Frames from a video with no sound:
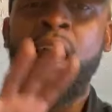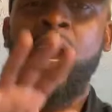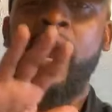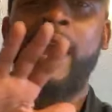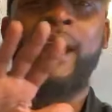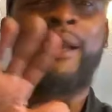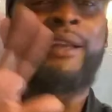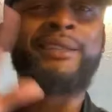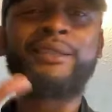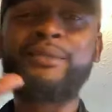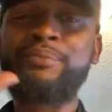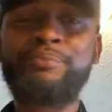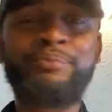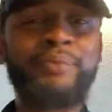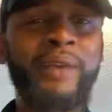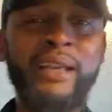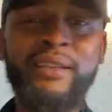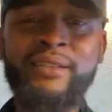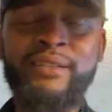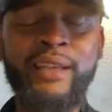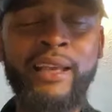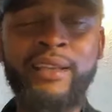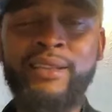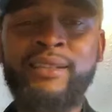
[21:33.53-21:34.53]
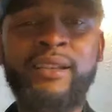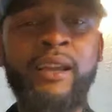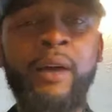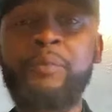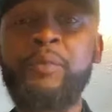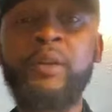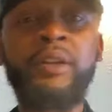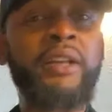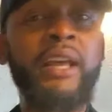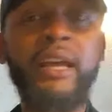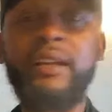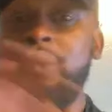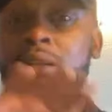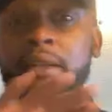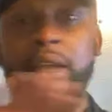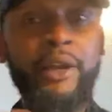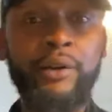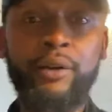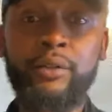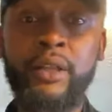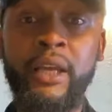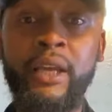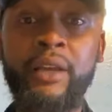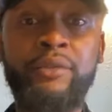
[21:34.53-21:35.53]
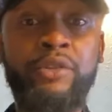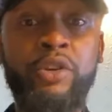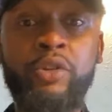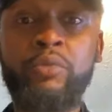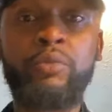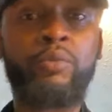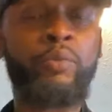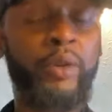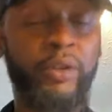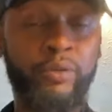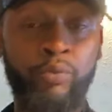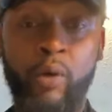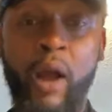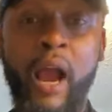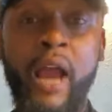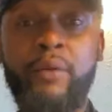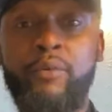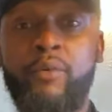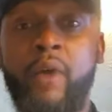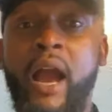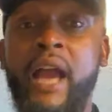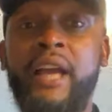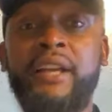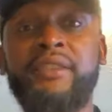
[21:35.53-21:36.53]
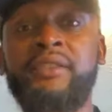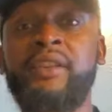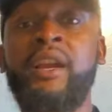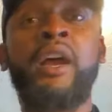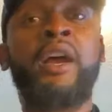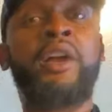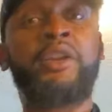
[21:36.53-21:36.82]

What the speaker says: And it's something that literally, with white rice,